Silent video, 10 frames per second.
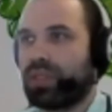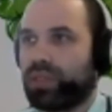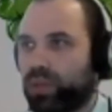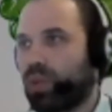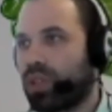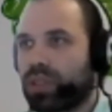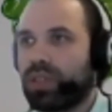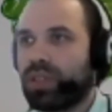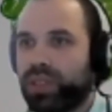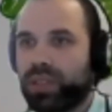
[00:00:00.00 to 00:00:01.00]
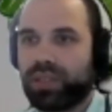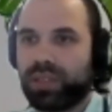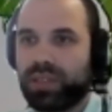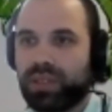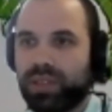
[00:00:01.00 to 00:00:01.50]
didn't work.
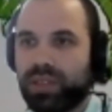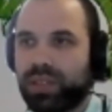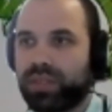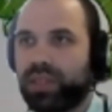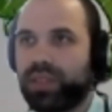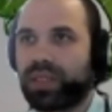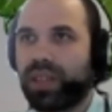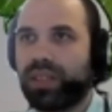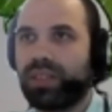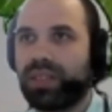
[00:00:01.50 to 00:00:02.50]
Let's try this again.